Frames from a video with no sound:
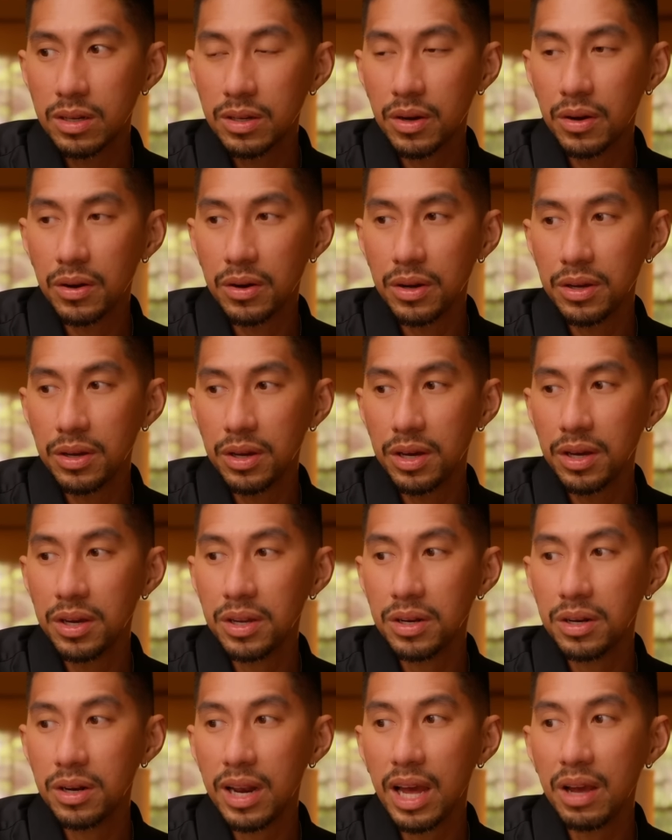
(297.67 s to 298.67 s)
okay?
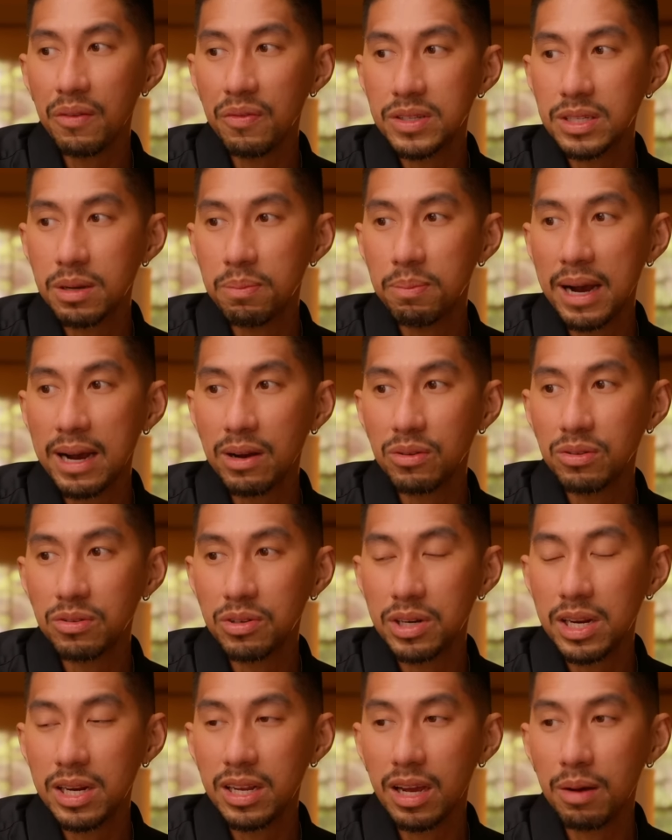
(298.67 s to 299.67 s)
And life is
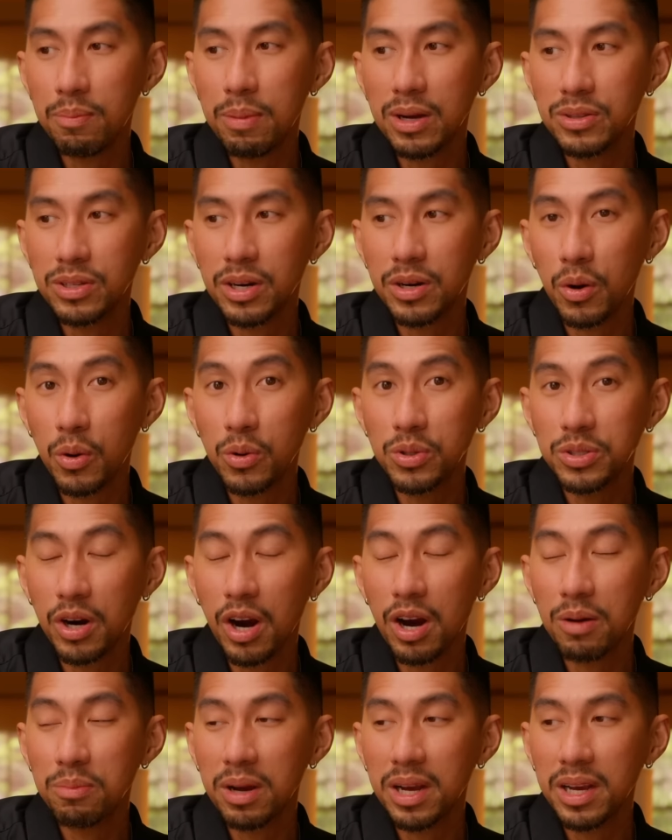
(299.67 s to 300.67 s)
about really about our own
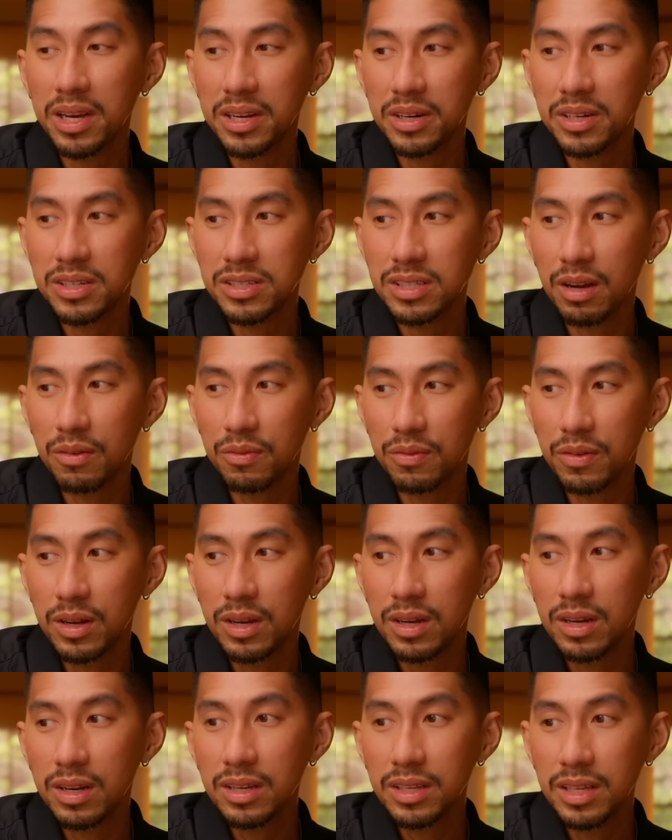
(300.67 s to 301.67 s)
karma and ourselves.
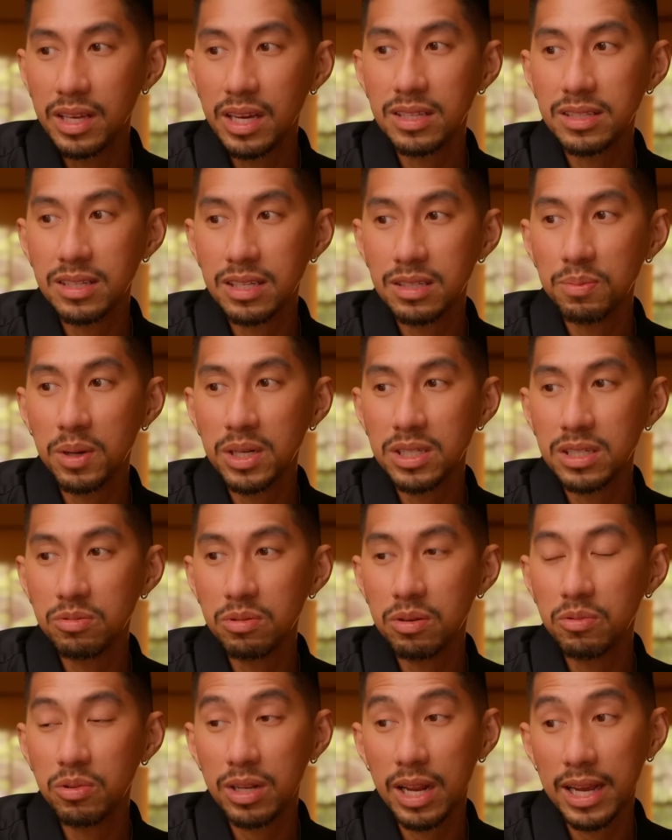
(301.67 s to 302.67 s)
Yes, as much
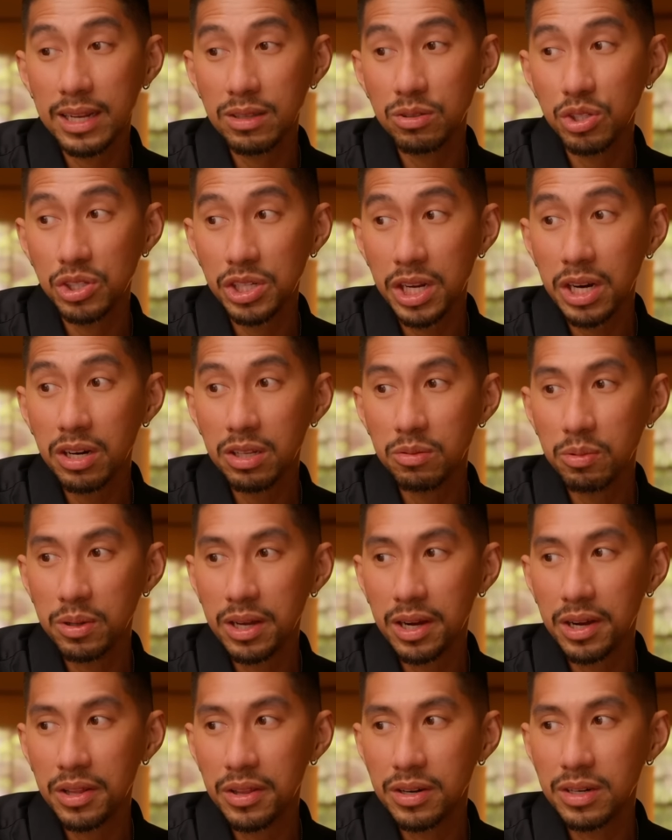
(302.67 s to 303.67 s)
as we would like to share it
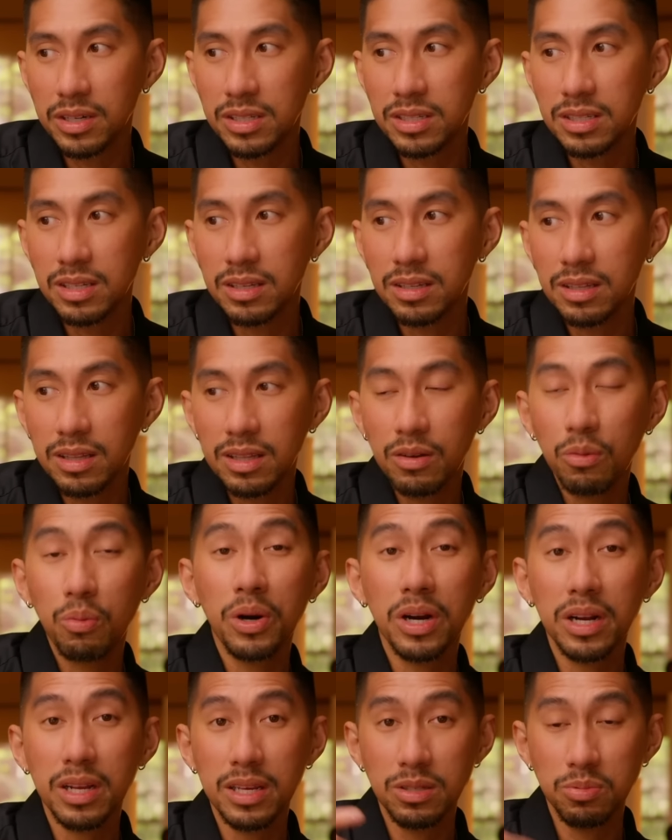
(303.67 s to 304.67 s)
with others, the
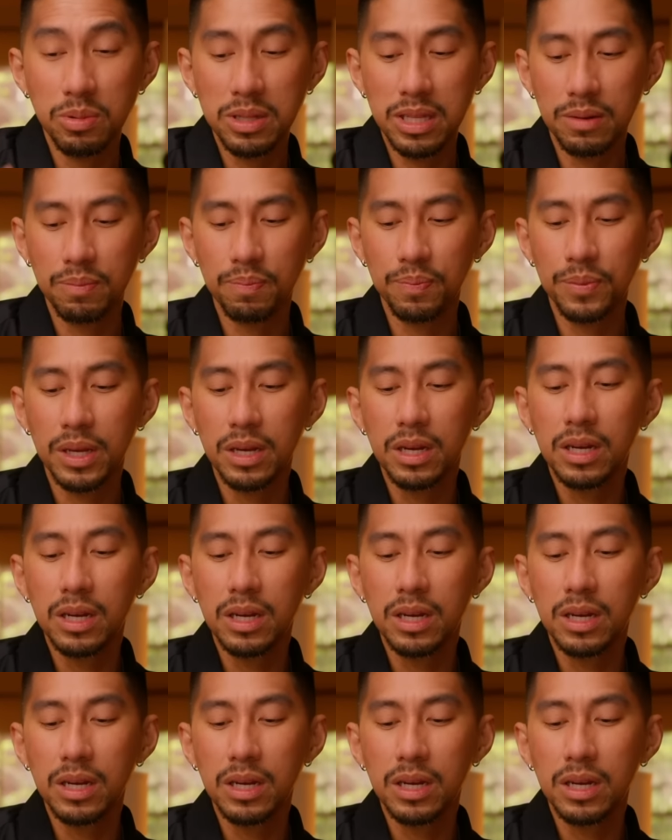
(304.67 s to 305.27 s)
work is within.